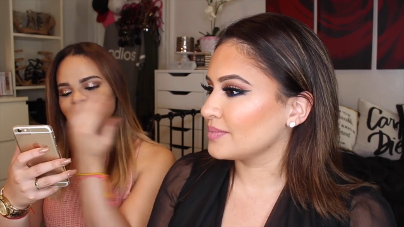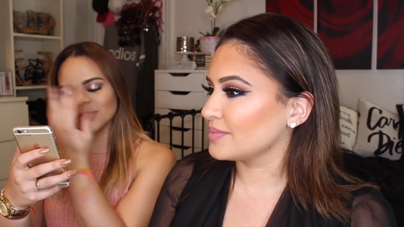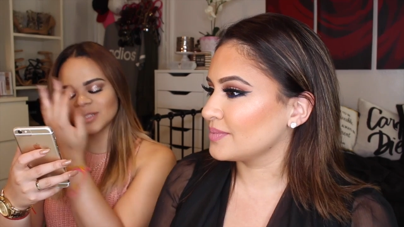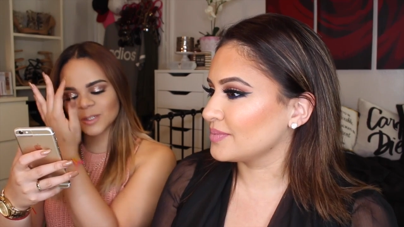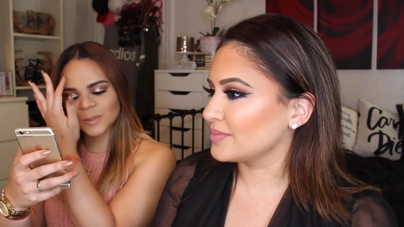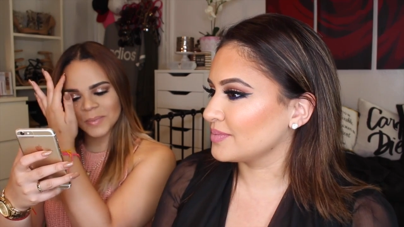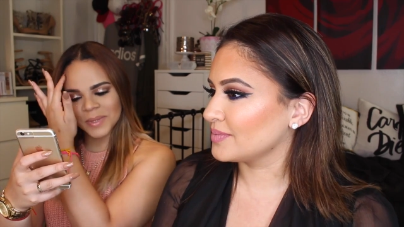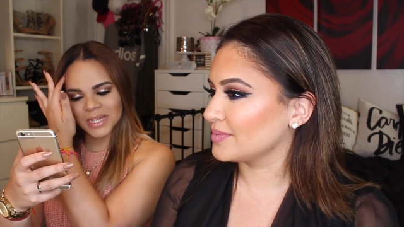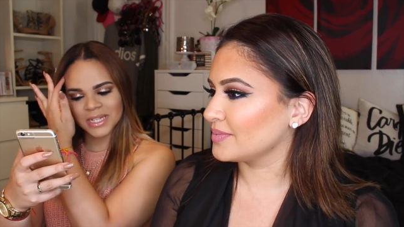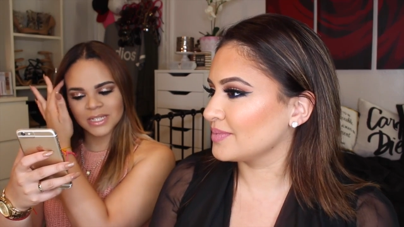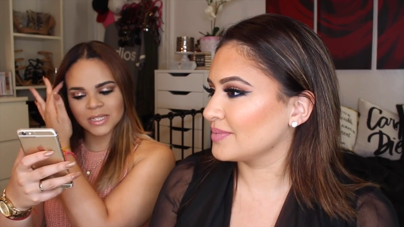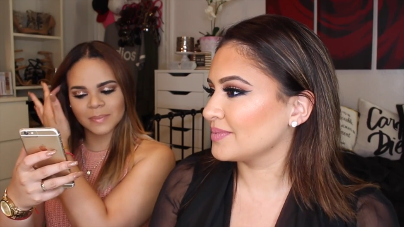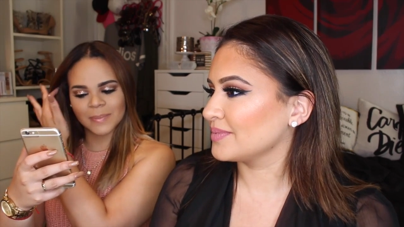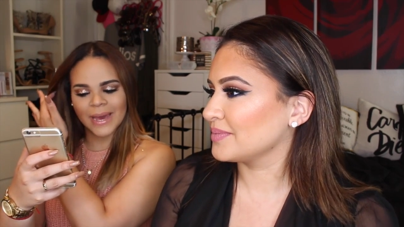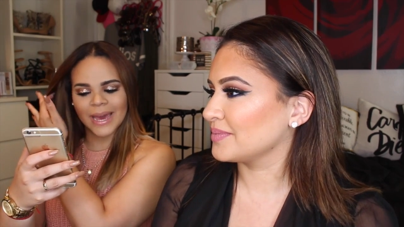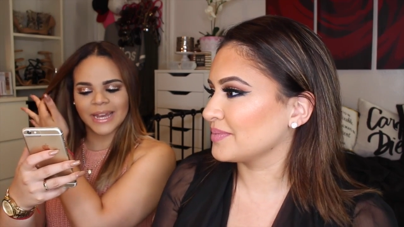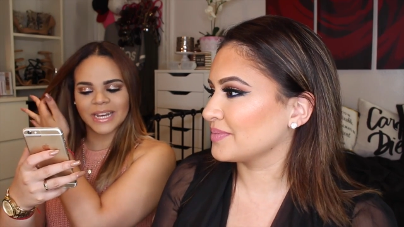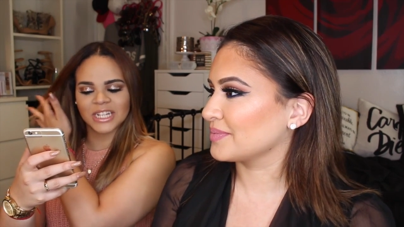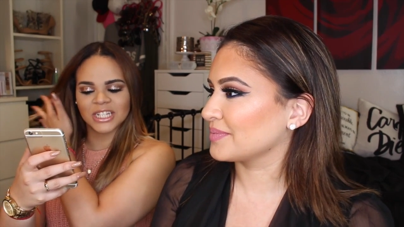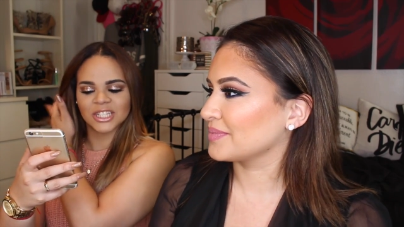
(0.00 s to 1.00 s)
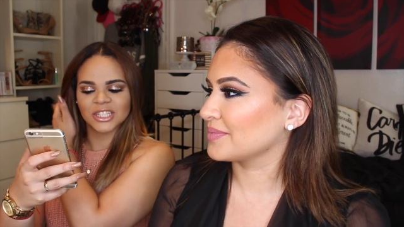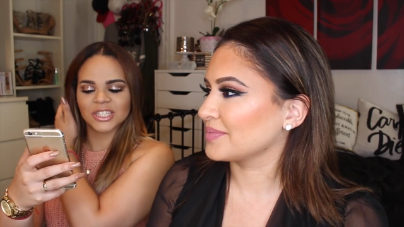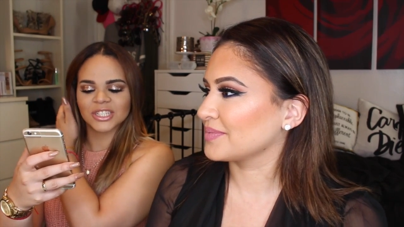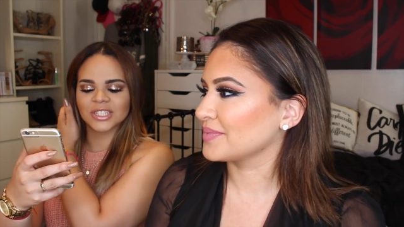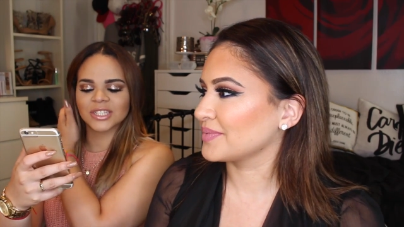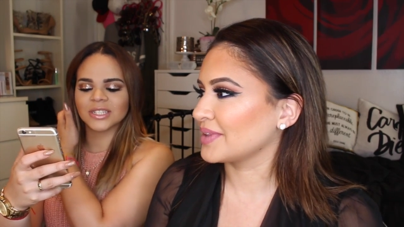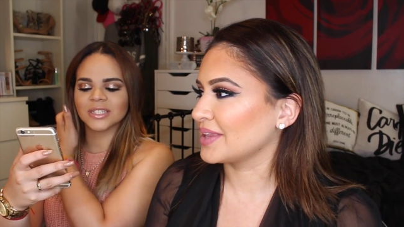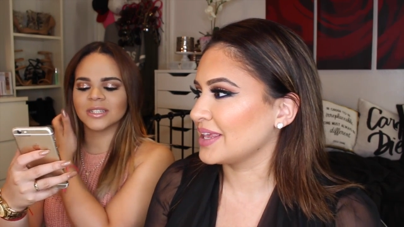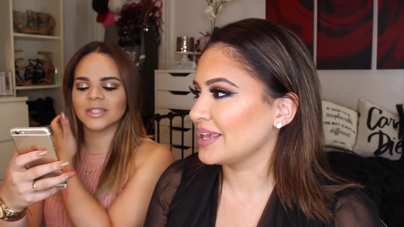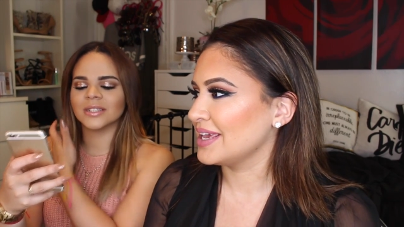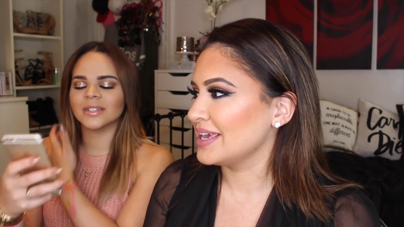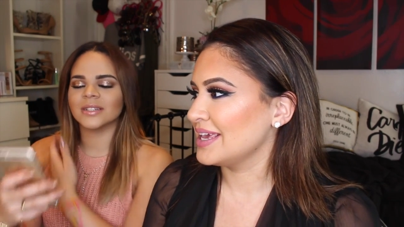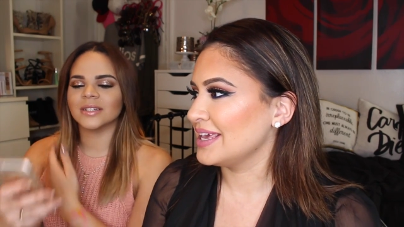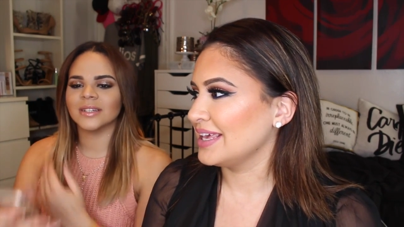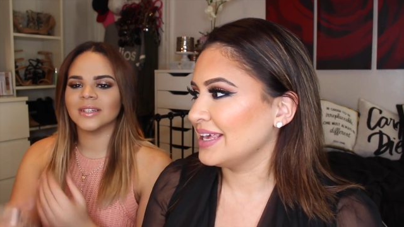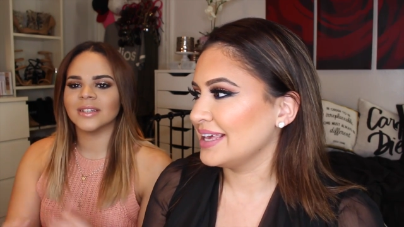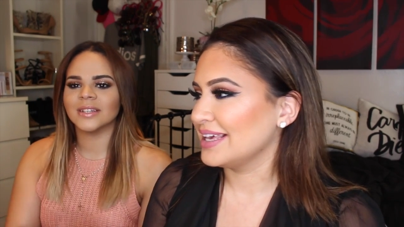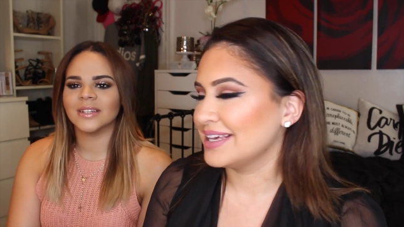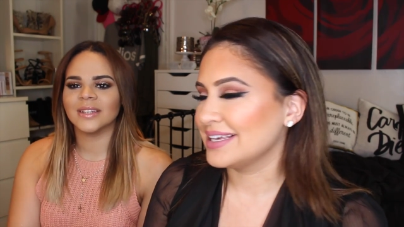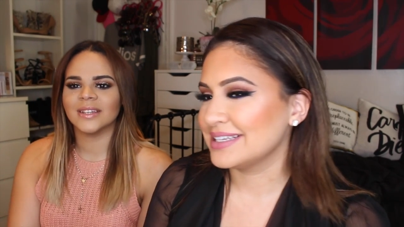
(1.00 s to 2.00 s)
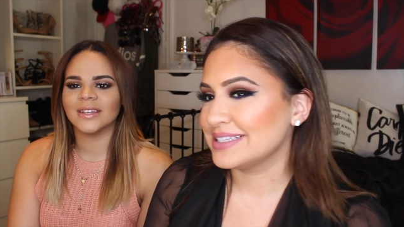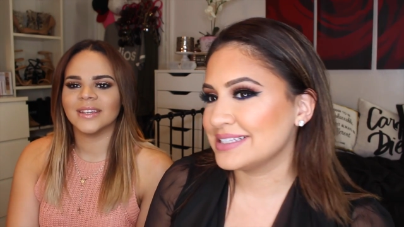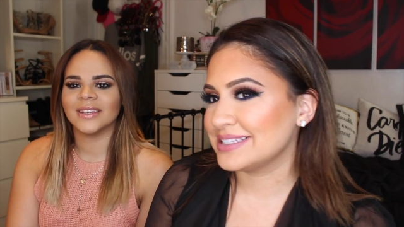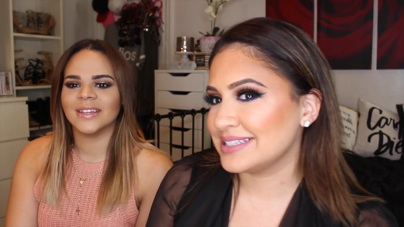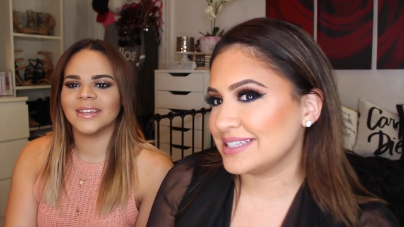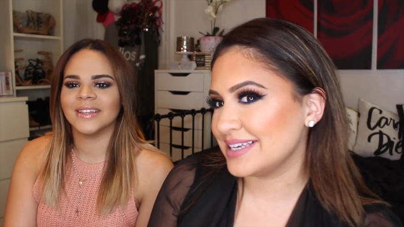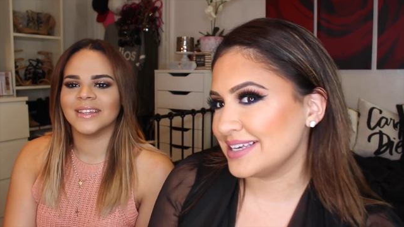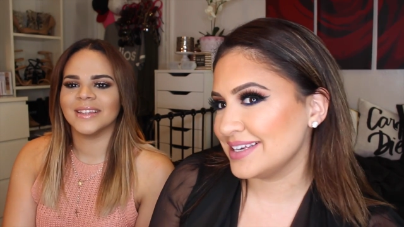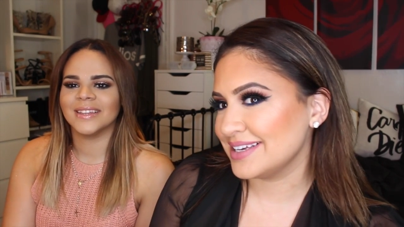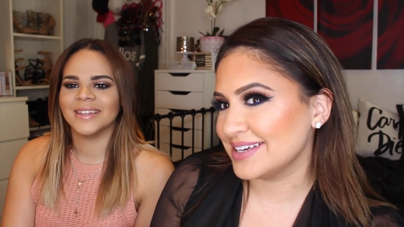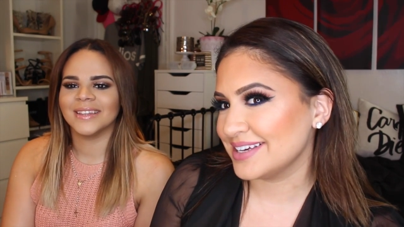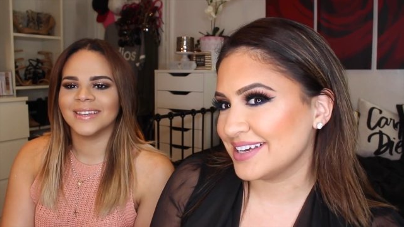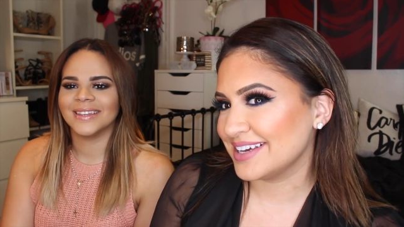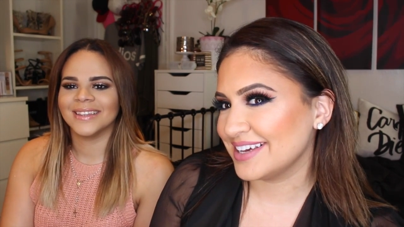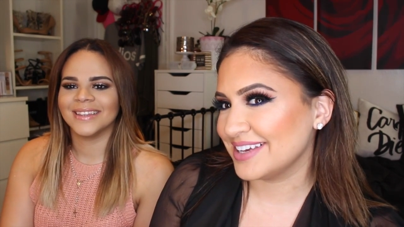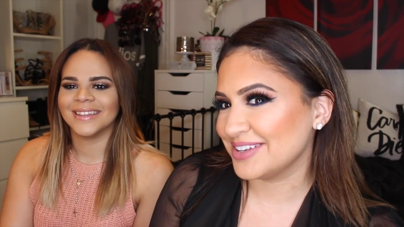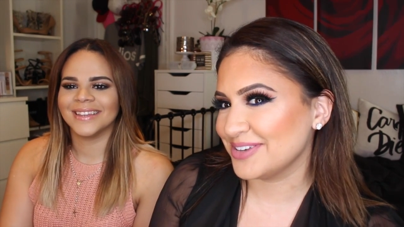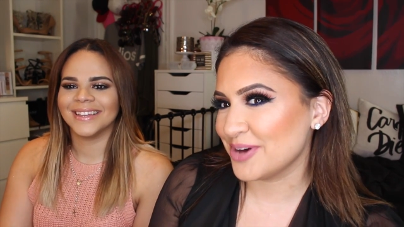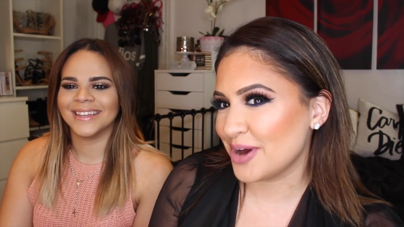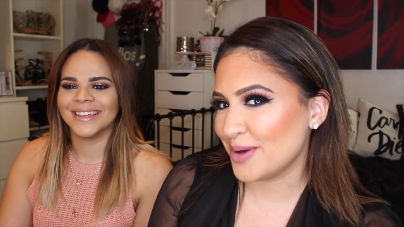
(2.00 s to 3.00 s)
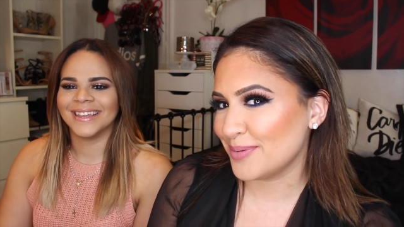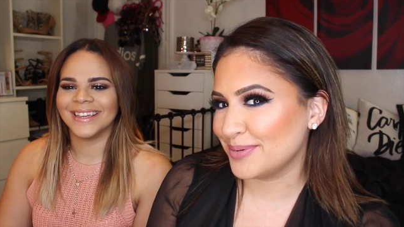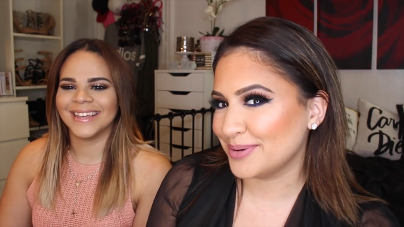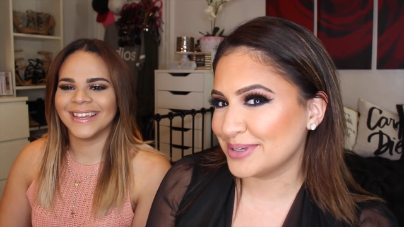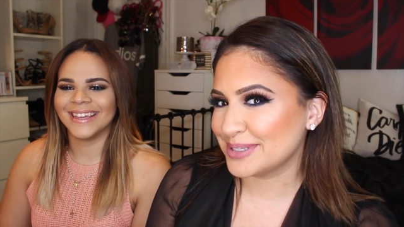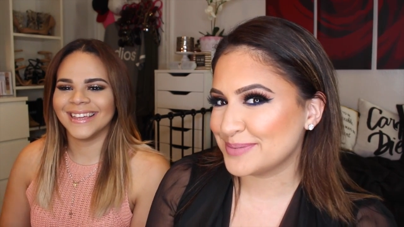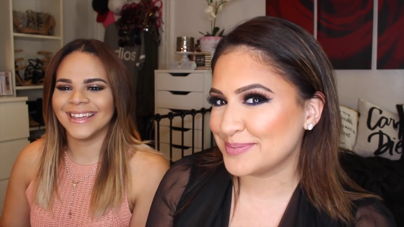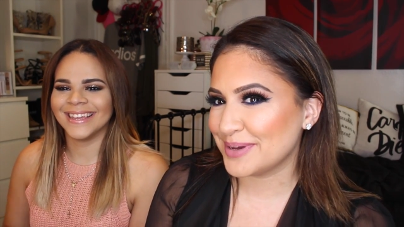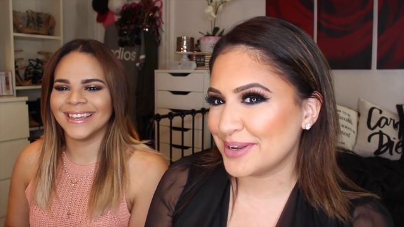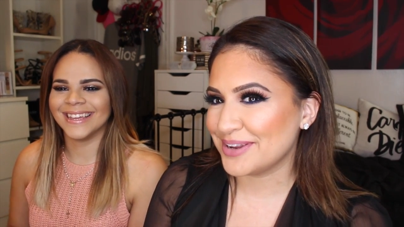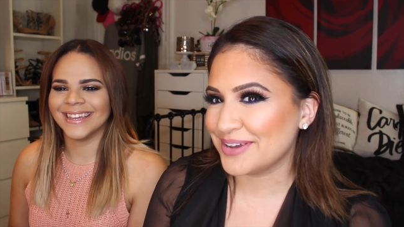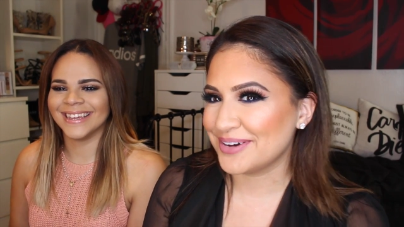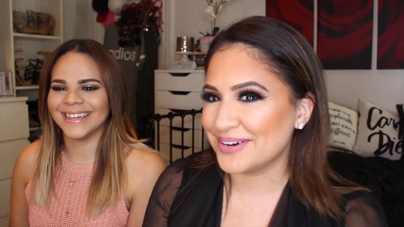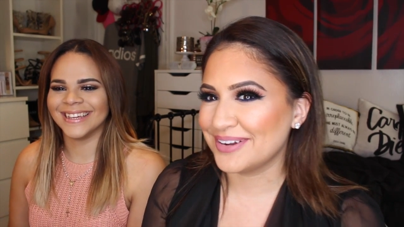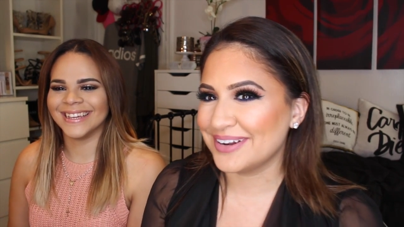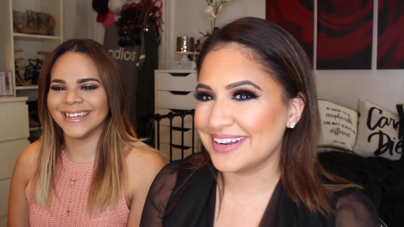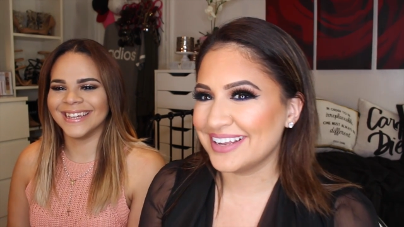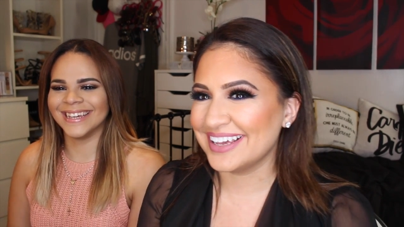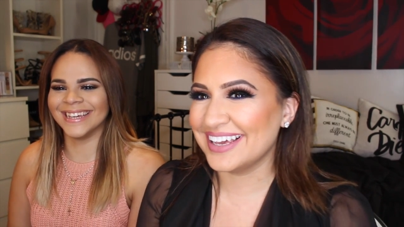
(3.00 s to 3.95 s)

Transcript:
Speaker 1: you speak Spanish?
Speaker 2: Sí, yo hablo español.